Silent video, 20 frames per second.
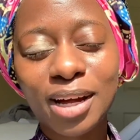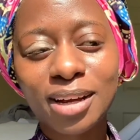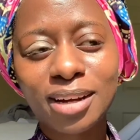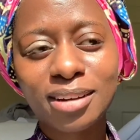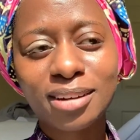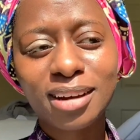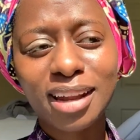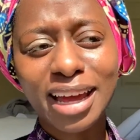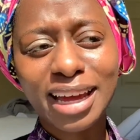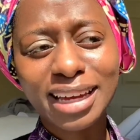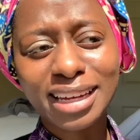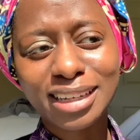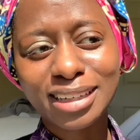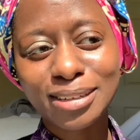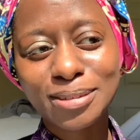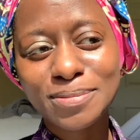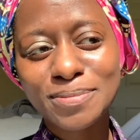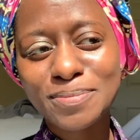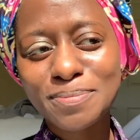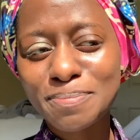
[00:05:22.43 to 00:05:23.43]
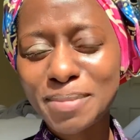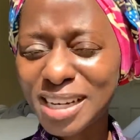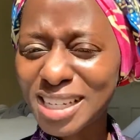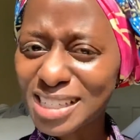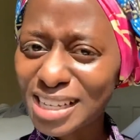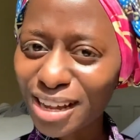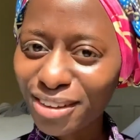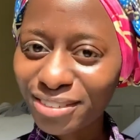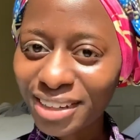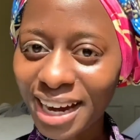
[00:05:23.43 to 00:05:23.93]
like
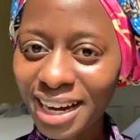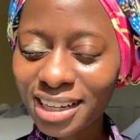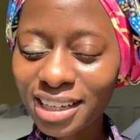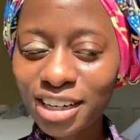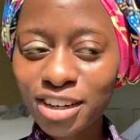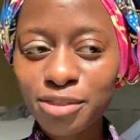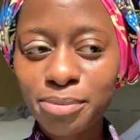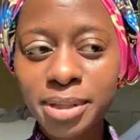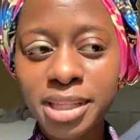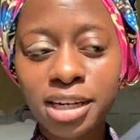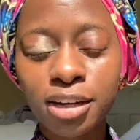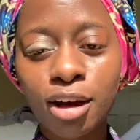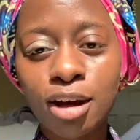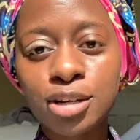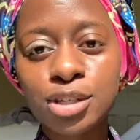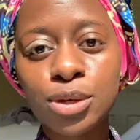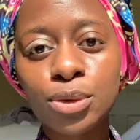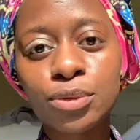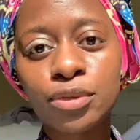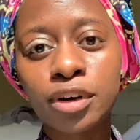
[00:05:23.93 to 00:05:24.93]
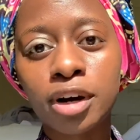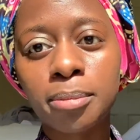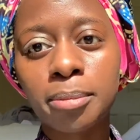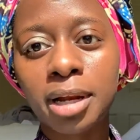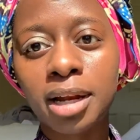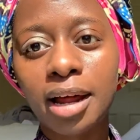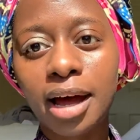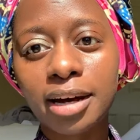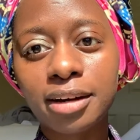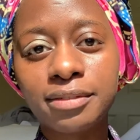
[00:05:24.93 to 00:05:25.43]
myself, kind of, but then also from a
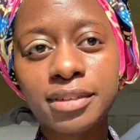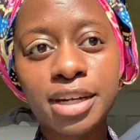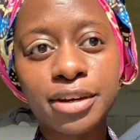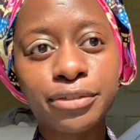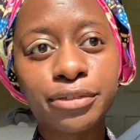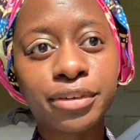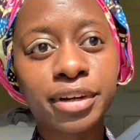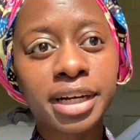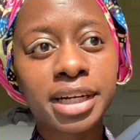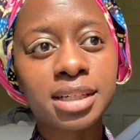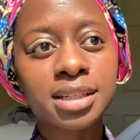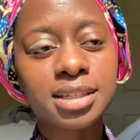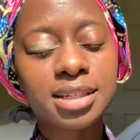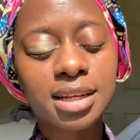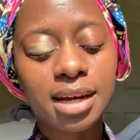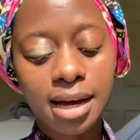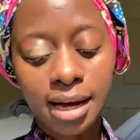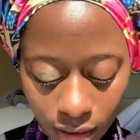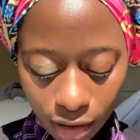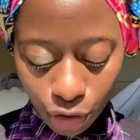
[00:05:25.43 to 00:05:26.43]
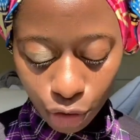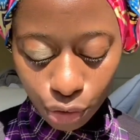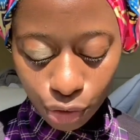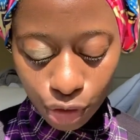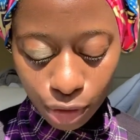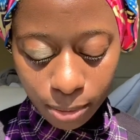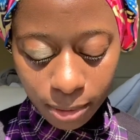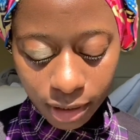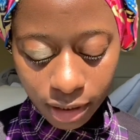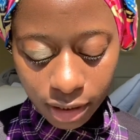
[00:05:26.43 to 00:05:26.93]
lot of different
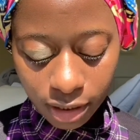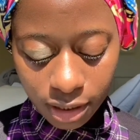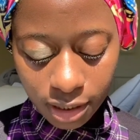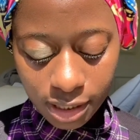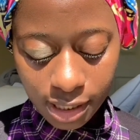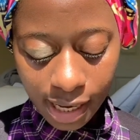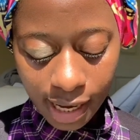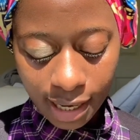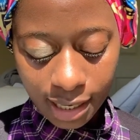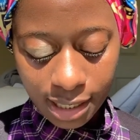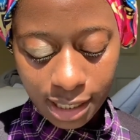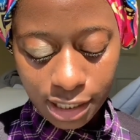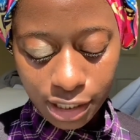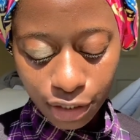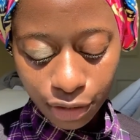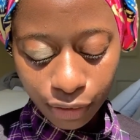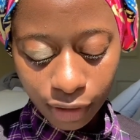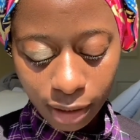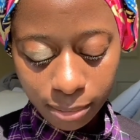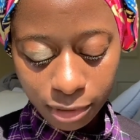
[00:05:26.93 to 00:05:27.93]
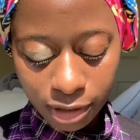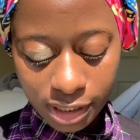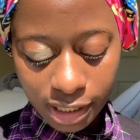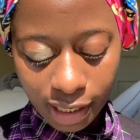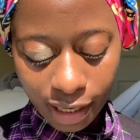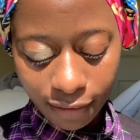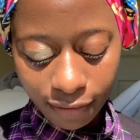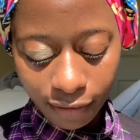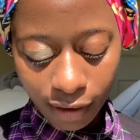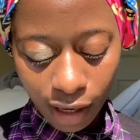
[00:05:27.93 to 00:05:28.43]
YouTubers and Instagrammers that
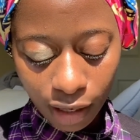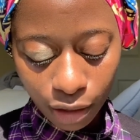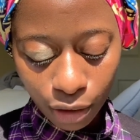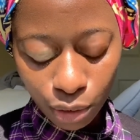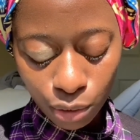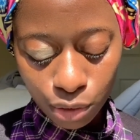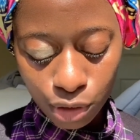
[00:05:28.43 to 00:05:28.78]
I follow.